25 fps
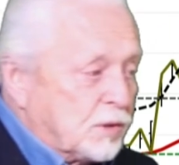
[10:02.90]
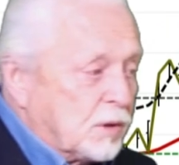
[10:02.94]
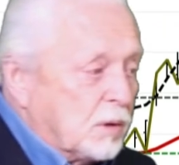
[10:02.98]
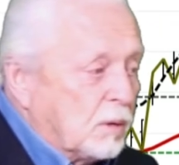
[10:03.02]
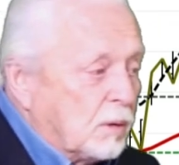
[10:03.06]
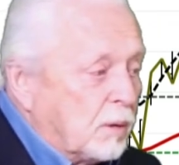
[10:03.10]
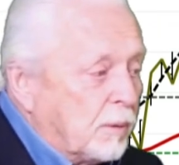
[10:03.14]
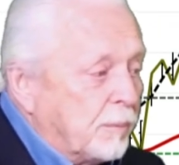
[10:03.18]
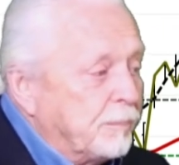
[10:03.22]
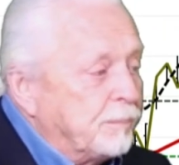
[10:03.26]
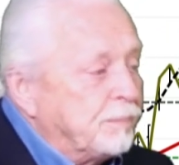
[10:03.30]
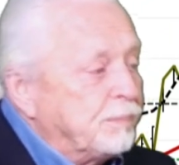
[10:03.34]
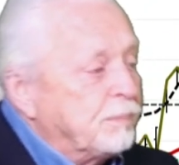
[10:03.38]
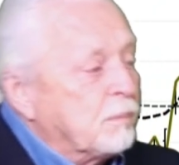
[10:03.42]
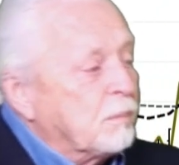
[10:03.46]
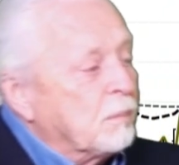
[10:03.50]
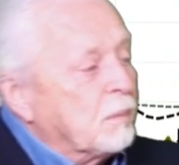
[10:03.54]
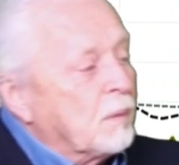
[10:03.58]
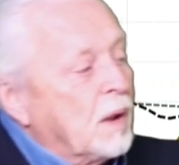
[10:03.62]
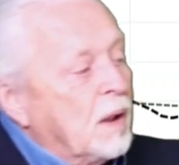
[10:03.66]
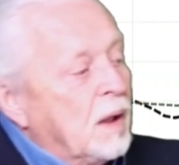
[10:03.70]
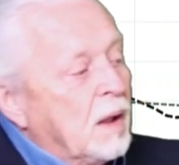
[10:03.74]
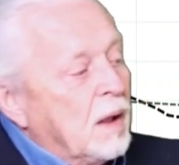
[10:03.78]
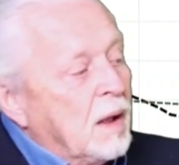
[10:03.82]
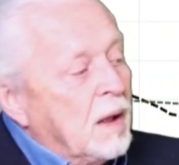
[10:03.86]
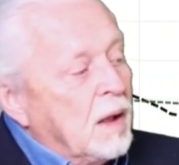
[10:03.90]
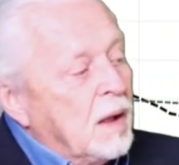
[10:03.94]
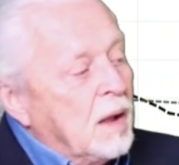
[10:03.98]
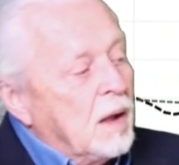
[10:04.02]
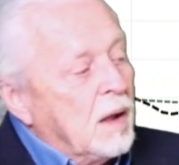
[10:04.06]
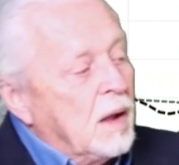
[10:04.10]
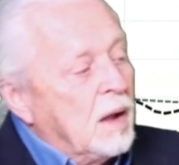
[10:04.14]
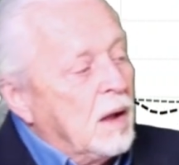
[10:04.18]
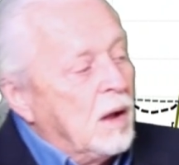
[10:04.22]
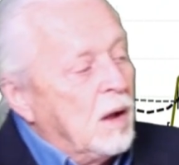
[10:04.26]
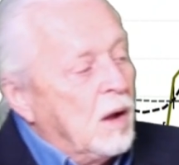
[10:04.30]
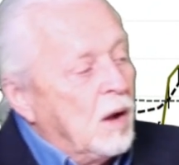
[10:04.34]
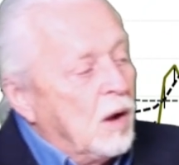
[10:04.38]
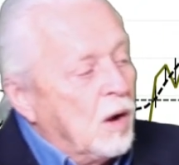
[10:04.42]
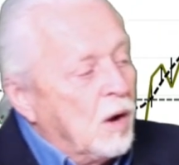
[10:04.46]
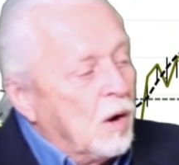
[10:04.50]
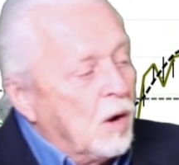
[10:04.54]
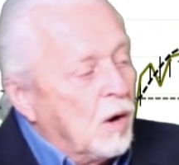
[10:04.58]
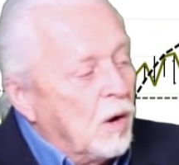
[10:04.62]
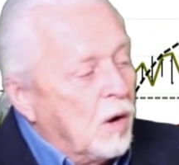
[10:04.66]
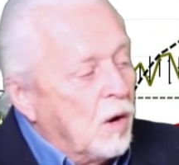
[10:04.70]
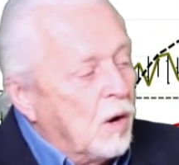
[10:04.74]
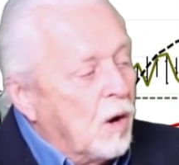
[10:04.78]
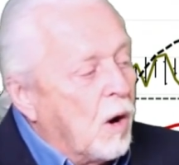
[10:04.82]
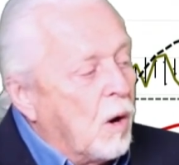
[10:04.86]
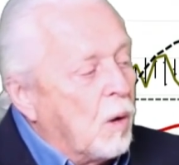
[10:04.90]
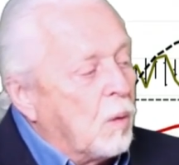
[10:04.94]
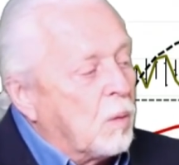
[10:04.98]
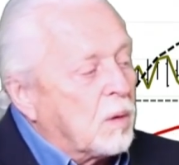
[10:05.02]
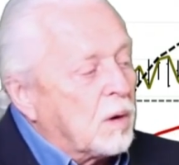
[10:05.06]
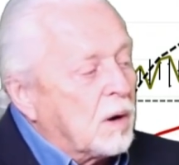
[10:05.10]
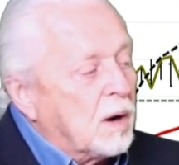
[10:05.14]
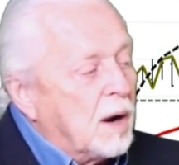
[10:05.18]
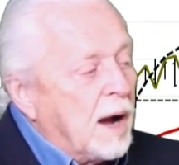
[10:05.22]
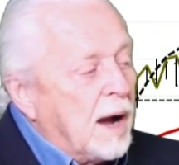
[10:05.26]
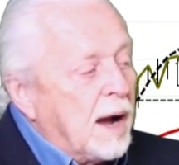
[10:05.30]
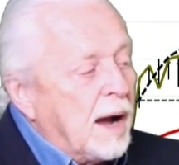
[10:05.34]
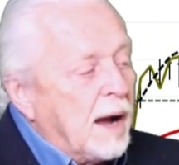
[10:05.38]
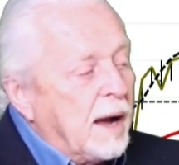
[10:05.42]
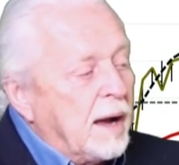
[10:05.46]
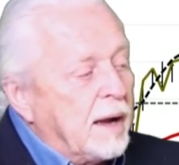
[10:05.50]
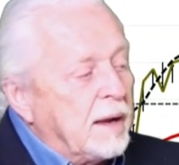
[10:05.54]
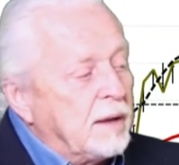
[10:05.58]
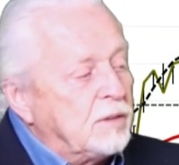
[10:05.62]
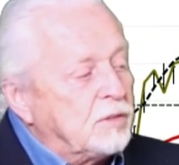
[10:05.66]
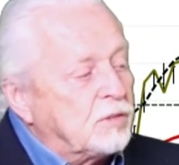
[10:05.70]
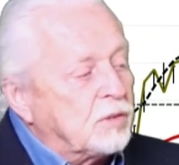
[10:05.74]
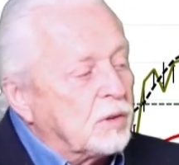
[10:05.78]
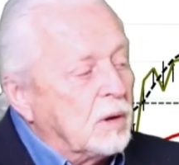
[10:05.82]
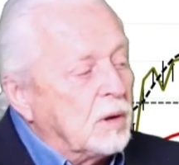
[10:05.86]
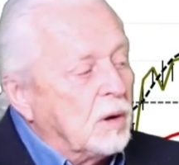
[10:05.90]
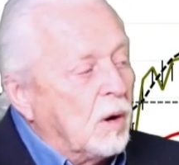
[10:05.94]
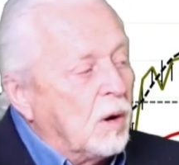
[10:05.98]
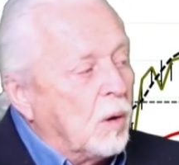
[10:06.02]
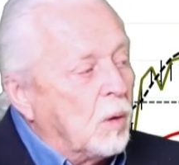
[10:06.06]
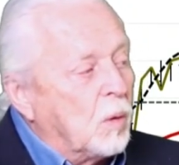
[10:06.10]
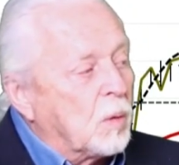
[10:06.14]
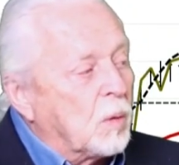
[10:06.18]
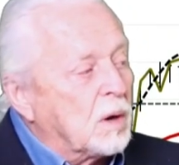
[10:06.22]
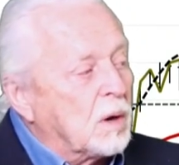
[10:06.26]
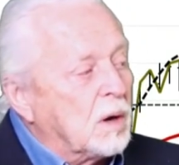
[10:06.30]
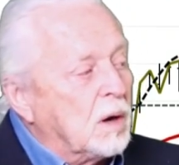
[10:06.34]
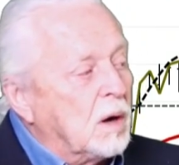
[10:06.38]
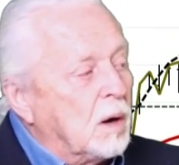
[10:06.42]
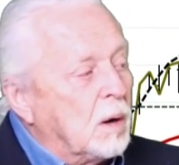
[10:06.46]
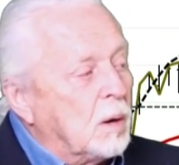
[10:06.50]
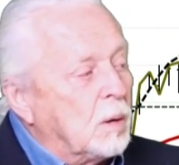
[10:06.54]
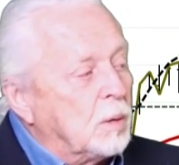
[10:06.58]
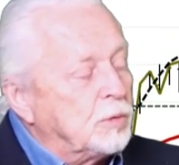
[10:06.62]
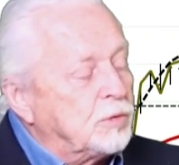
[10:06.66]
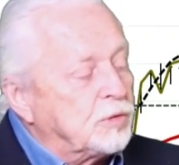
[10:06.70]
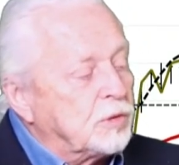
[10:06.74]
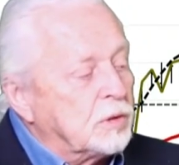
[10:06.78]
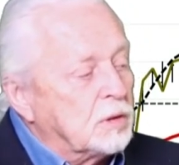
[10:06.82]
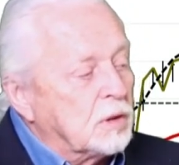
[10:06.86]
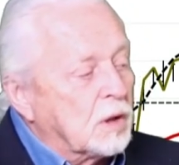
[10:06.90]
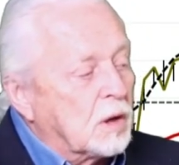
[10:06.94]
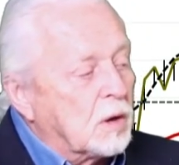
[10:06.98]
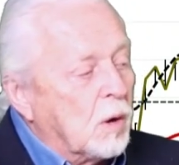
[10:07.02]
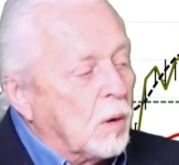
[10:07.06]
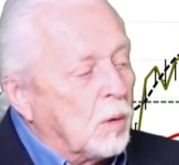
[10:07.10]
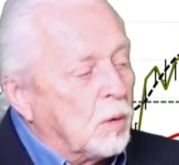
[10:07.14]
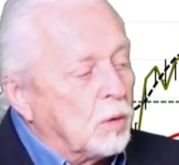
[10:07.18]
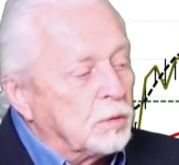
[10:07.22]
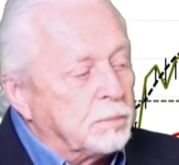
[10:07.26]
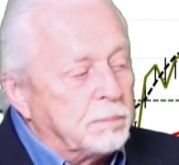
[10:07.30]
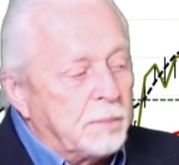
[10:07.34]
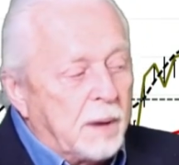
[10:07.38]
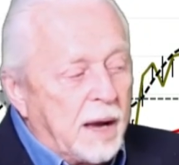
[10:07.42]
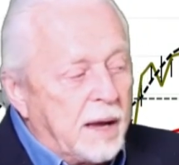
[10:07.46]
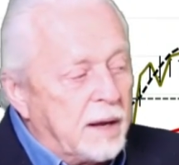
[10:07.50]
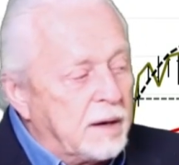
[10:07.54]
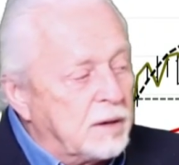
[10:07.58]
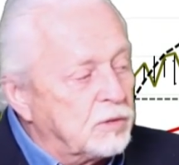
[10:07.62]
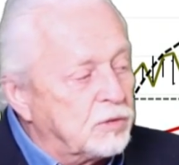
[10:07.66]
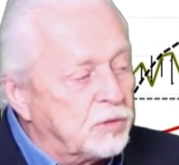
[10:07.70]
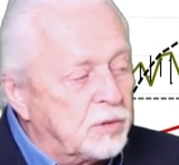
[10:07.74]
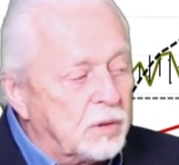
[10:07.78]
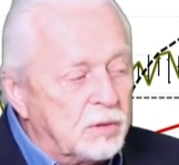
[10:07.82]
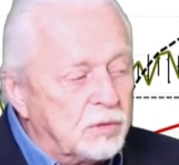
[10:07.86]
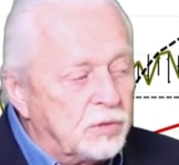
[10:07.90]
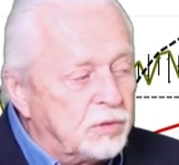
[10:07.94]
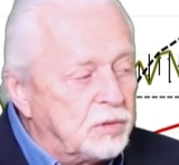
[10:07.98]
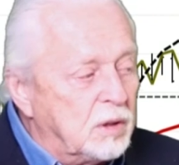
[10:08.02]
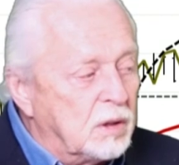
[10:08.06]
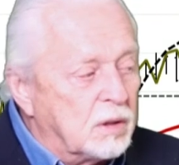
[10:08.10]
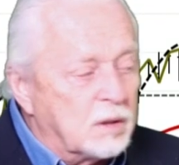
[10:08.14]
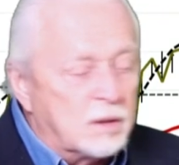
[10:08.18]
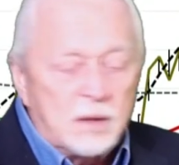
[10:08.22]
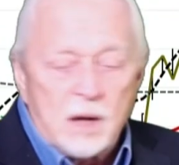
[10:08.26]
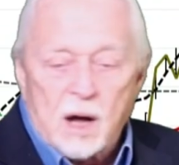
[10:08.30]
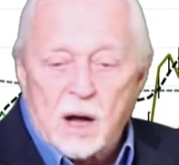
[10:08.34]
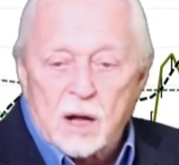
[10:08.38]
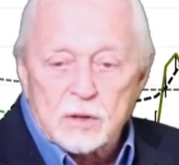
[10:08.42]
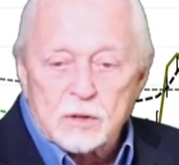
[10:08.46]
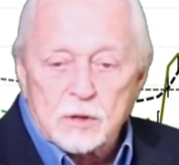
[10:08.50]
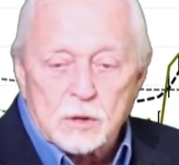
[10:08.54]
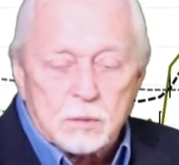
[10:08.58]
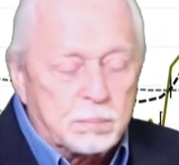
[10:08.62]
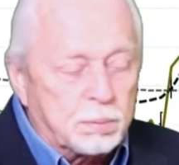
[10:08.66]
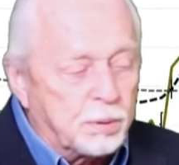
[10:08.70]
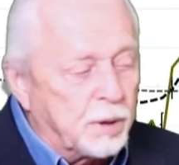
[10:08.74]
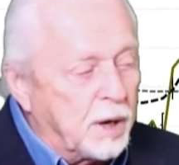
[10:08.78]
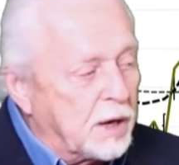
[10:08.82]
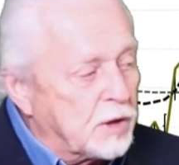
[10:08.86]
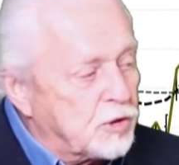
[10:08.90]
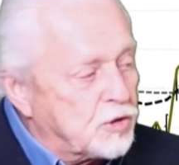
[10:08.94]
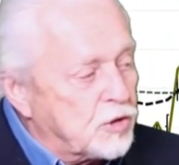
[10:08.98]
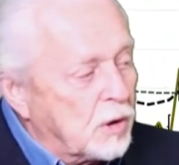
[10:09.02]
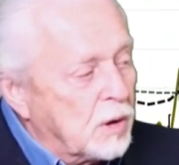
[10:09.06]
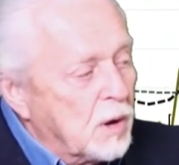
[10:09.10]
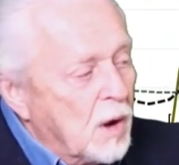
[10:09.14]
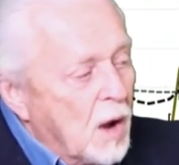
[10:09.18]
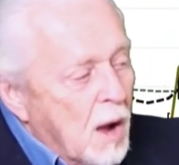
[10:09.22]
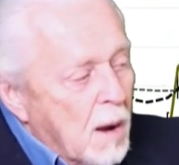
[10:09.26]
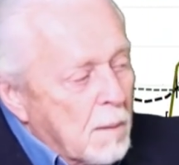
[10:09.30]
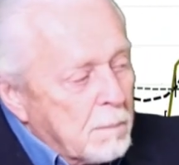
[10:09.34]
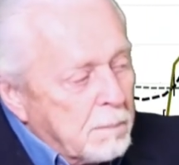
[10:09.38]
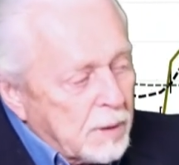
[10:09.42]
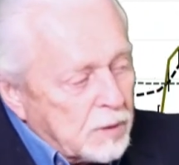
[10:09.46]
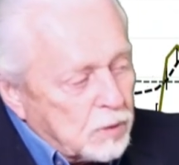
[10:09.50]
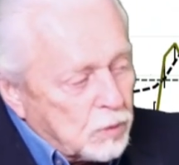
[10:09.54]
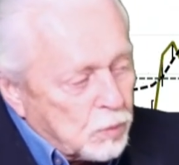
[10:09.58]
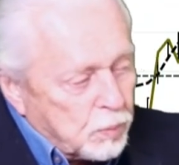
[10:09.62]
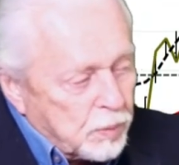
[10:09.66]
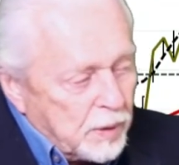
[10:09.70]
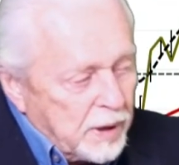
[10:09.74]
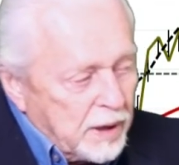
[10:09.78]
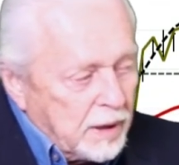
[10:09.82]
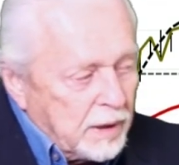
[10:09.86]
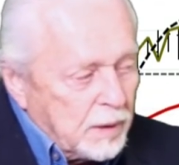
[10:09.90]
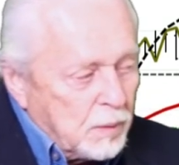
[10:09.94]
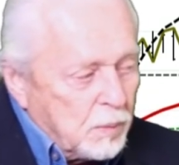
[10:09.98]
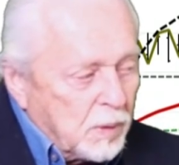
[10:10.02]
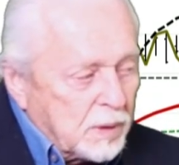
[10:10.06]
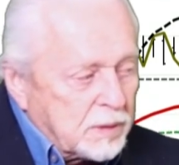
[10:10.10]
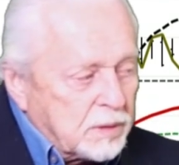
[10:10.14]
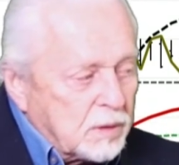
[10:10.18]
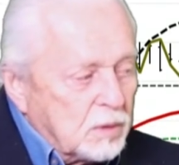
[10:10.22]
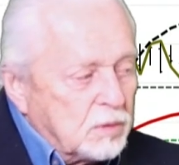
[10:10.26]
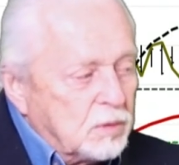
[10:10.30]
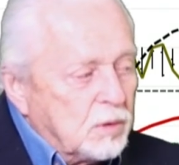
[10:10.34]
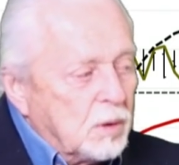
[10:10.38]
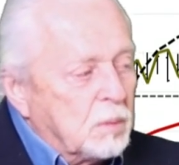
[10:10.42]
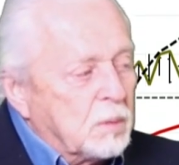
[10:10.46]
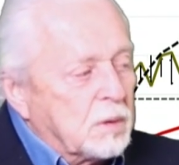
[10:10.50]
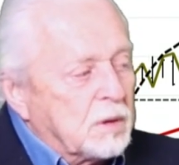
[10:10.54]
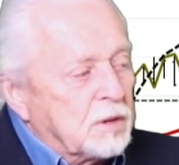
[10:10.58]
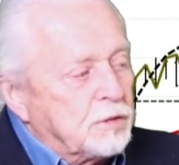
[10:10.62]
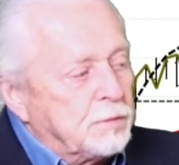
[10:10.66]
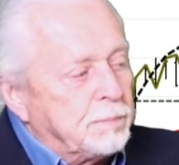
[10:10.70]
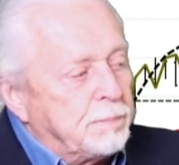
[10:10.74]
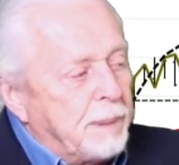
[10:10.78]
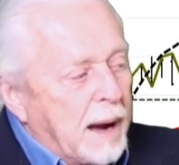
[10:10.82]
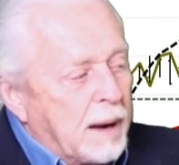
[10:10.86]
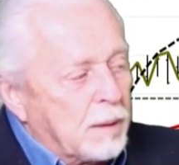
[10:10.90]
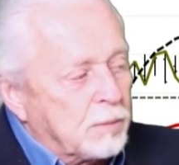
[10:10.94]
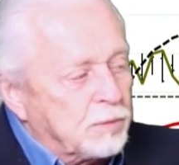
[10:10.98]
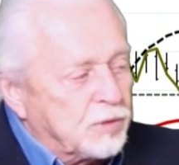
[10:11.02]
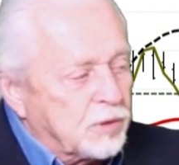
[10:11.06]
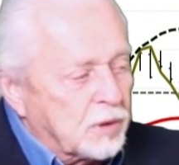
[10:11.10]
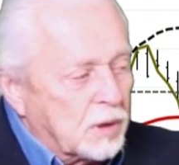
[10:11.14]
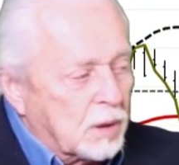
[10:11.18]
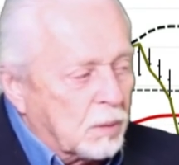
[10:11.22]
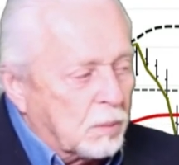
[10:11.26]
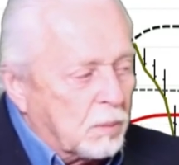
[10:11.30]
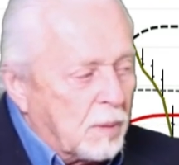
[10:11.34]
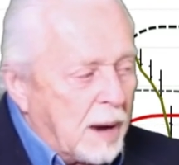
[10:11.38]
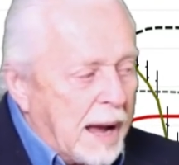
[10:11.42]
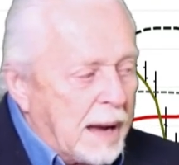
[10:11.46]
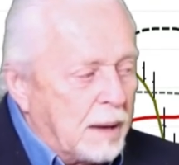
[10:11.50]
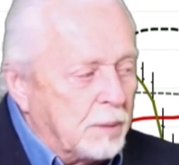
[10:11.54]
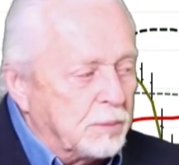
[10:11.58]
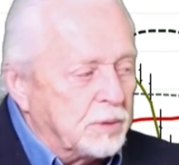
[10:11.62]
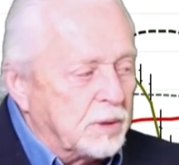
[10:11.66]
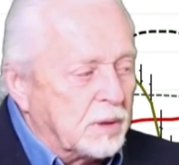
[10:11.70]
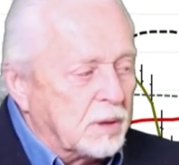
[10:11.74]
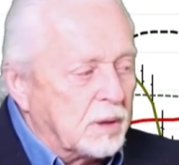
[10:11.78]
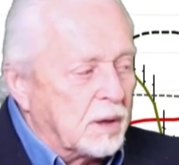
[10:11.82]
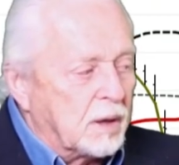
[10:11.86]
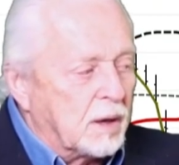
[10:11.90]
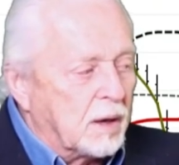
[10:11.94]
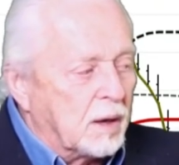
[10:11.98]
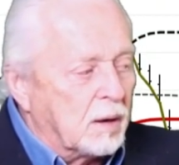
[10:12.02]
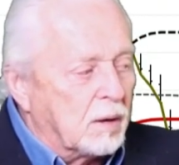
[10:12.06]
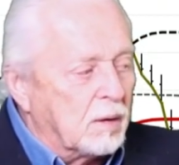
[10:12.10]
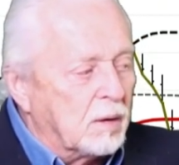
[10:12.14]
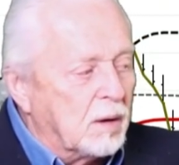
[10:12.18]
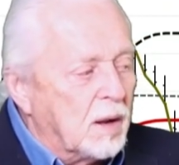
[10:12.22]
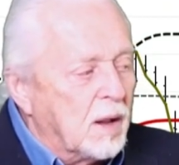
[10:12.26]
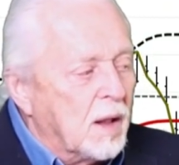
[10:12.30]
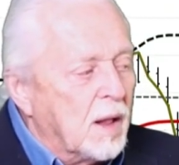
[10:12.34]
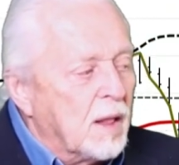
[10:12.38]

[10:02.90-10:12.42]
school. Lower highs, lower lows in the gold miners. They're still under pressure, but really what they're doing is bouncing around in here.